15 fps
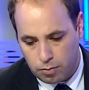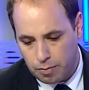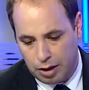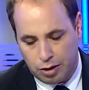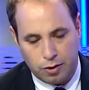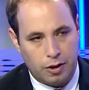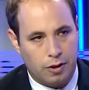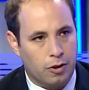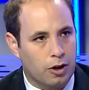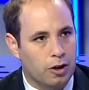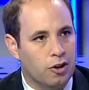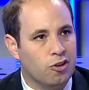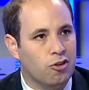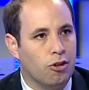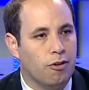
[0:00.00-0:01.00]
basically the
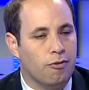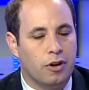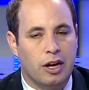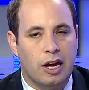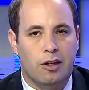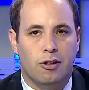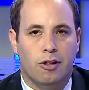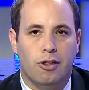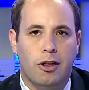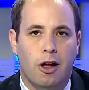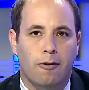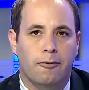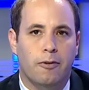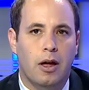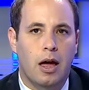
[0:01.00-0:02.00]
conditions of the case
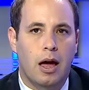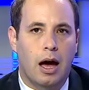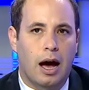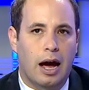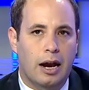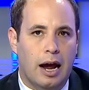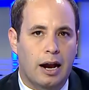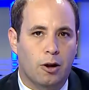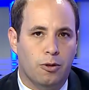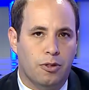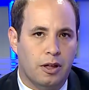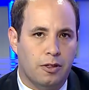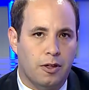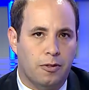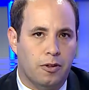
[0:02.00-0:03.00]
itself. I don't
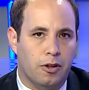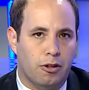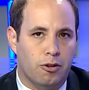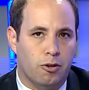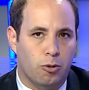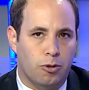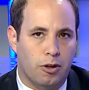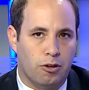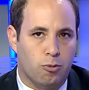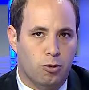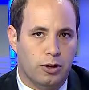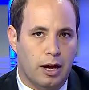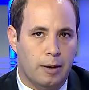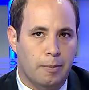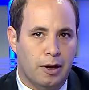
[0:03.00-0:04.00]
think that these two things will
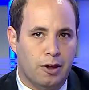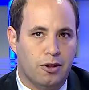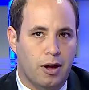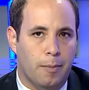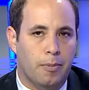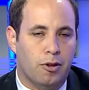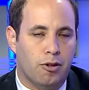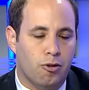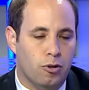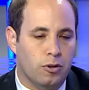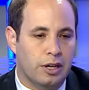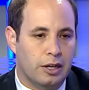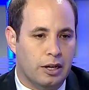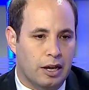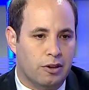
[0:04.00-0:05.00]
get mixed up, but
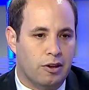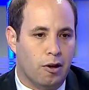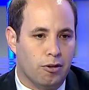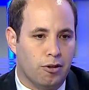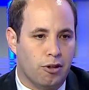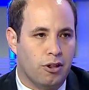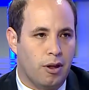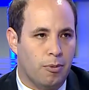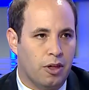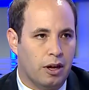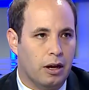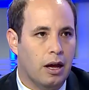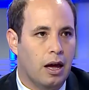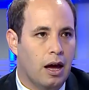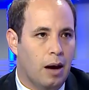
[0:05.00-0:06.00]
certainly it tells us something
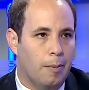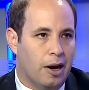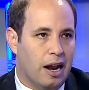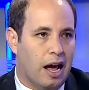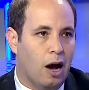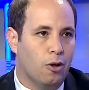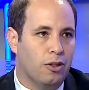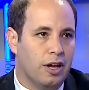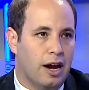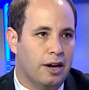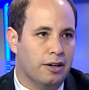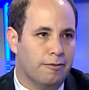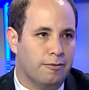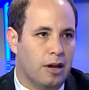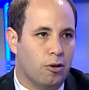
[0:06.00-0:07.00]
about how the
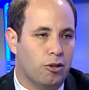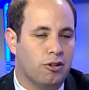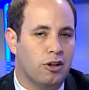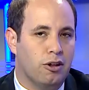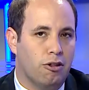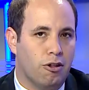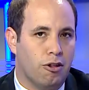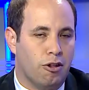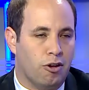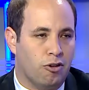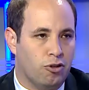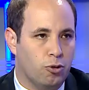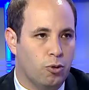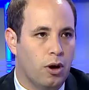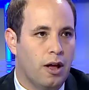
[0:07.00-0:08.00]
IDF now sees this
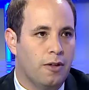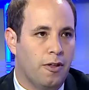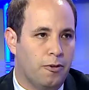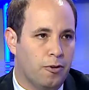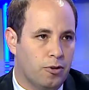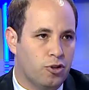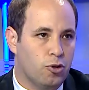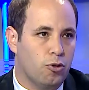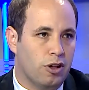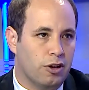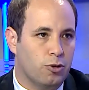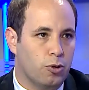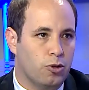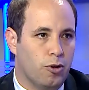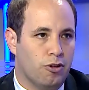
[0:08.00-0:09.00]
issue, that they're choosing
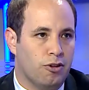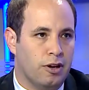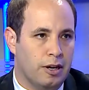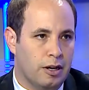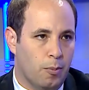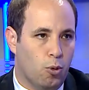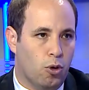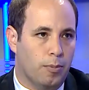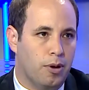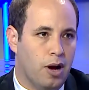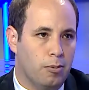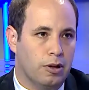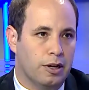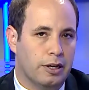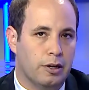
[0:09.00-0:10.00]
to address it in a more
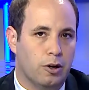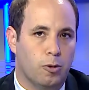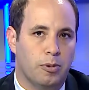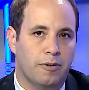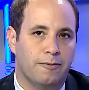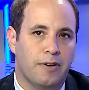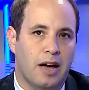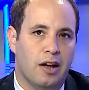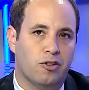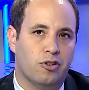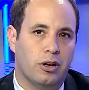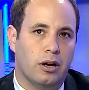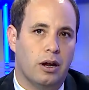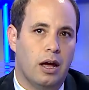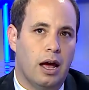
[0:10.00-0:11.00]
public and open
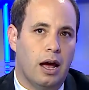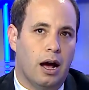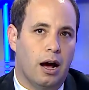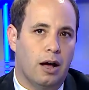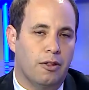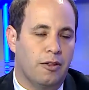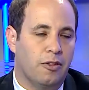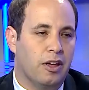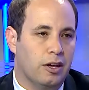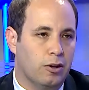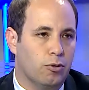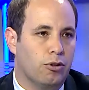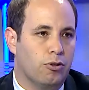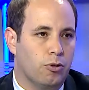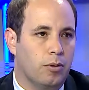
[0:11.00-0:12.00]
fashion than they
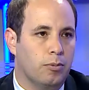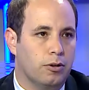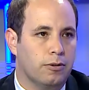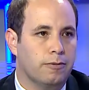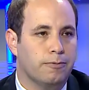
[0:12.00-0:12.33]
used to, I believe.